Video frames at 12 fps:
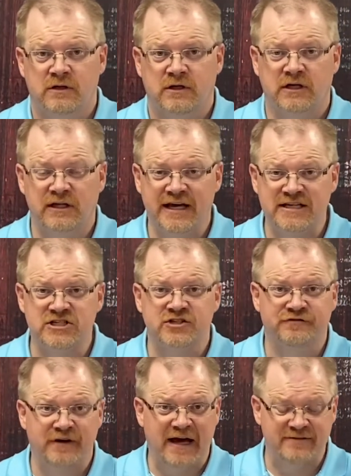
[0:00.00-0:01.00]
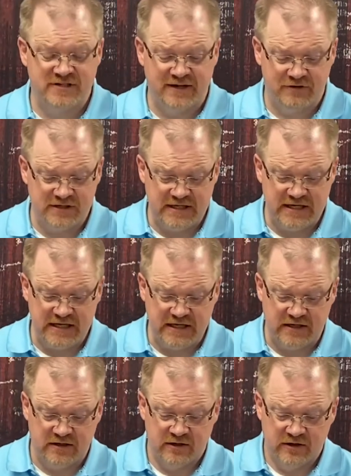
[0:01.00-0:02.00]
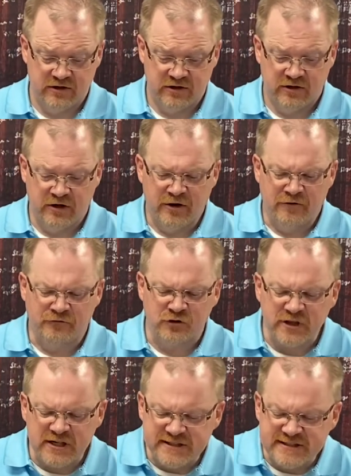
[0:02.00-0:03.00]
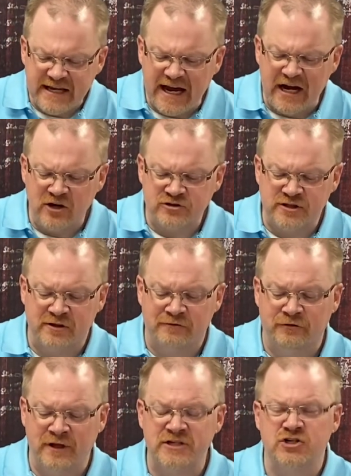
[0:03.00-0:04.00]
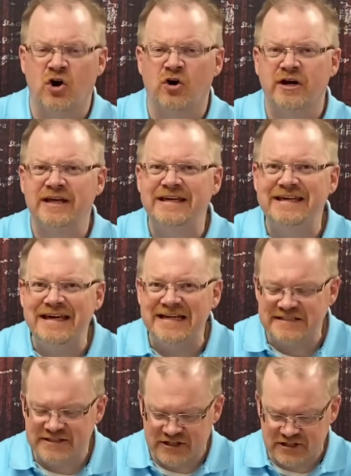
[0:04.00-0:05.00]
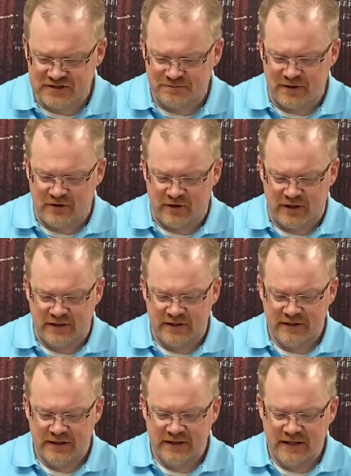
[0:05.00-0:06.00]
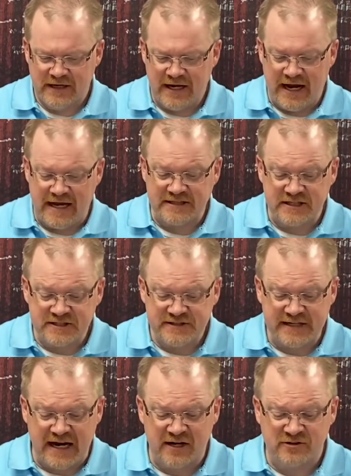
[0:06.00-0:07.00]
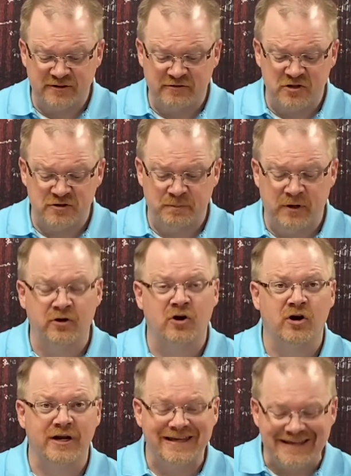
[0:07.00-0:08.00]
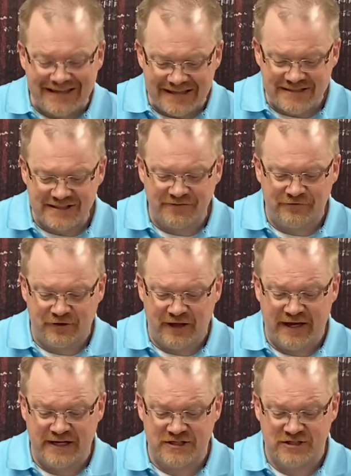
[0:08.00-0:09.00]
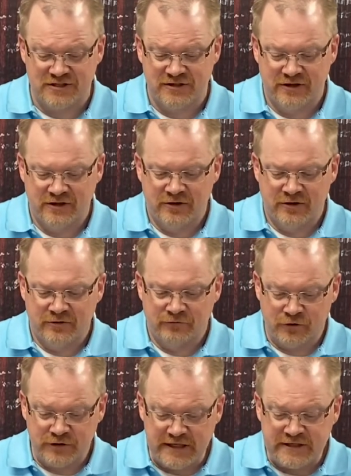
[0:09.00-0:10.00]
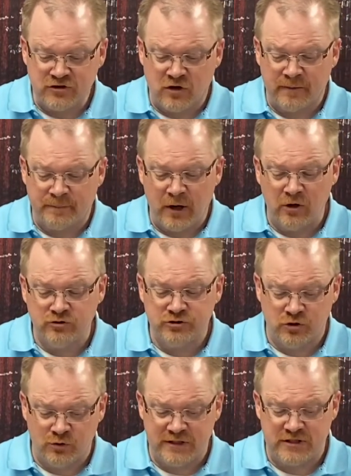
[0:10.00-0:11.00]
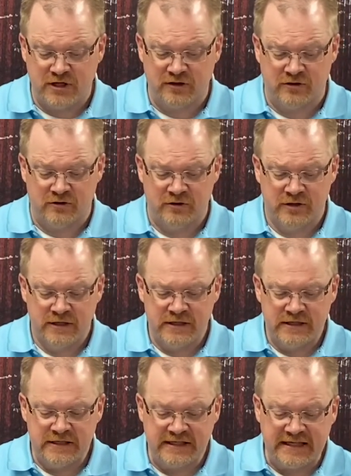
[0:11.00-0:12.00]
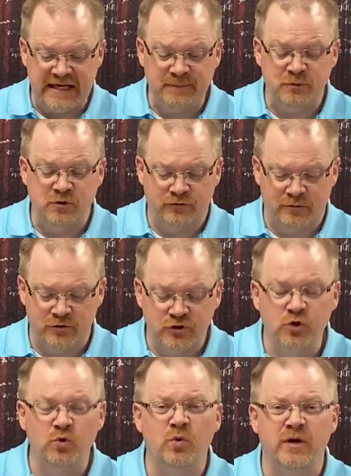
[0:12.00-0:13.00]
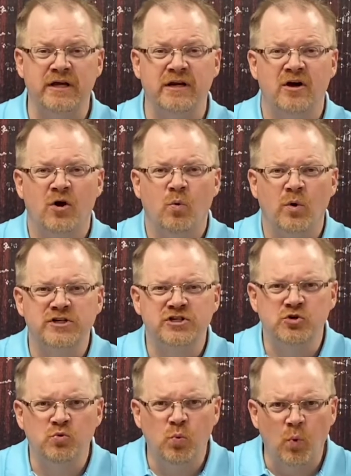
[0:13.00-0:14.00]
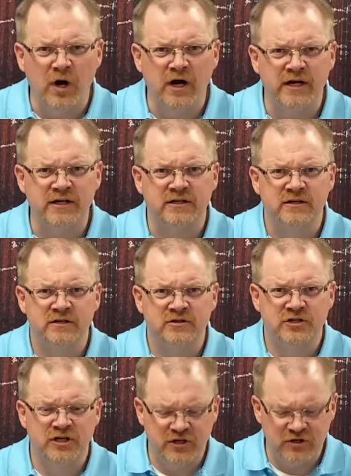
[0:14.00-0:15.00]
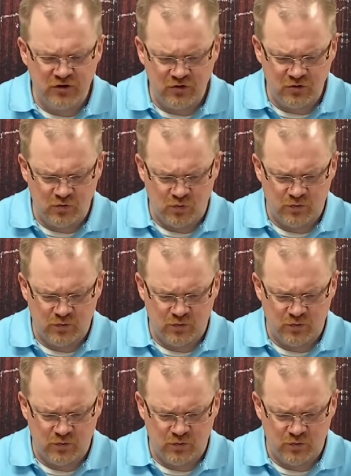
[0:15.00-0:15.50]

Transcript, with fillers: Galatians 5:17 For the desires of the flesh are against the spirit and the desires of the spirit are against the flesh for these are opposed to each other to keep you from doing what you want to do.